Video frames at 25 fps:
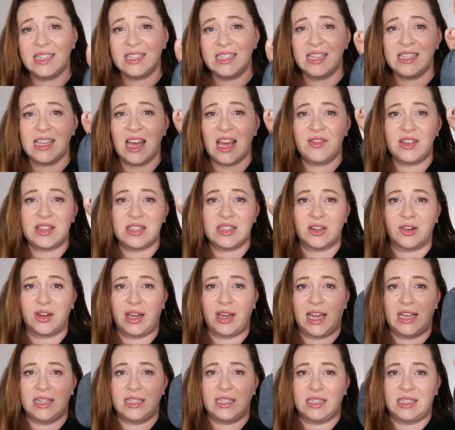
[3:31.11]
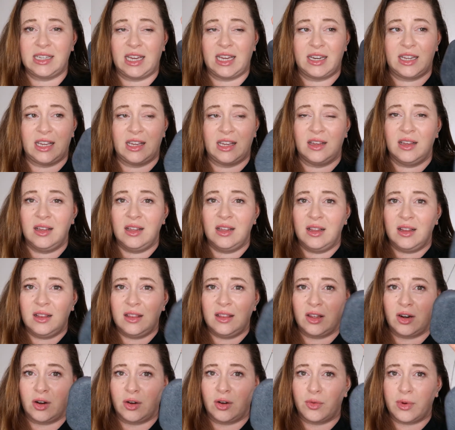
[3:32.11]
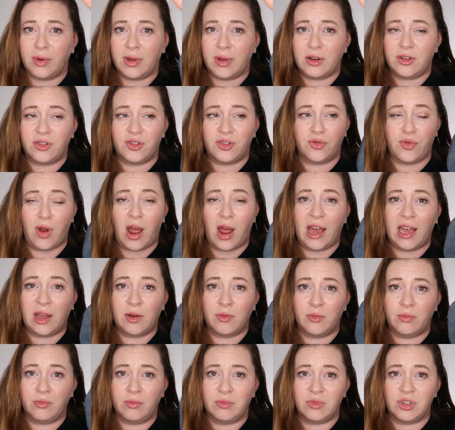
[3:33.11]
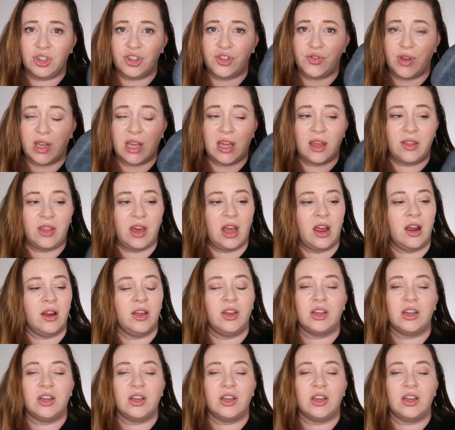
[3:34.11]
It does have this little handy dandy little drying stringy there.